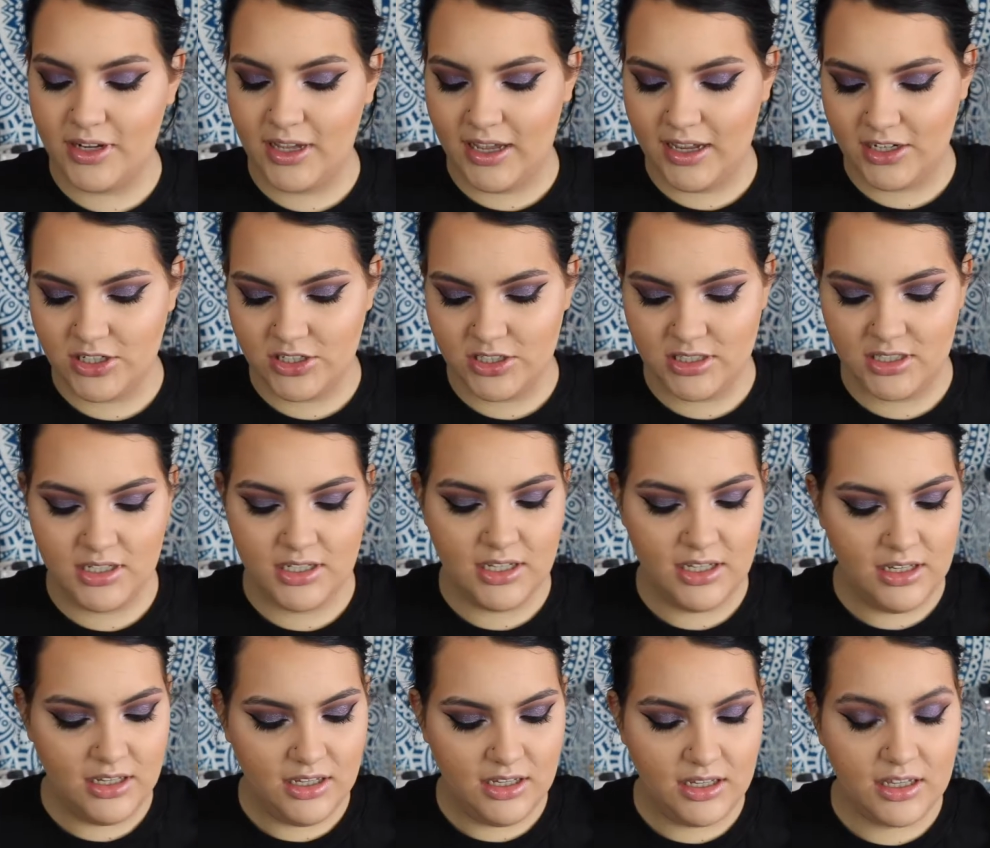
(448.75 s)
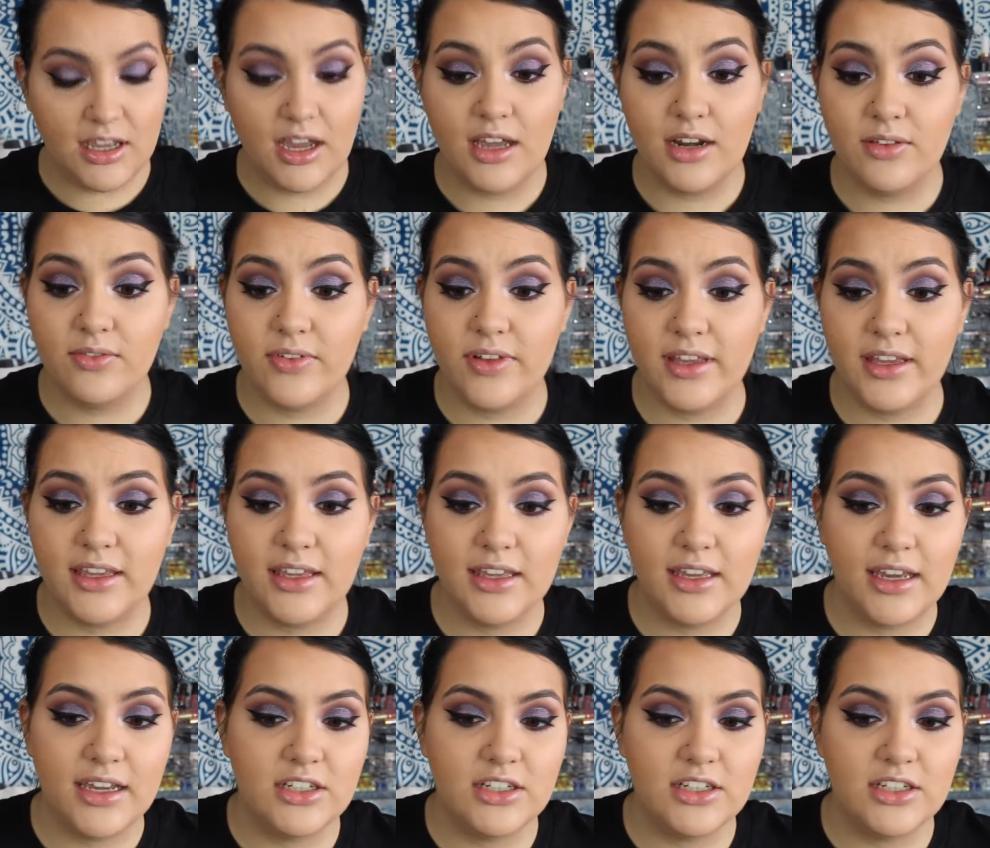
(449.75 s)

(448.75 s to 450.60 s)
I actually kind of like it.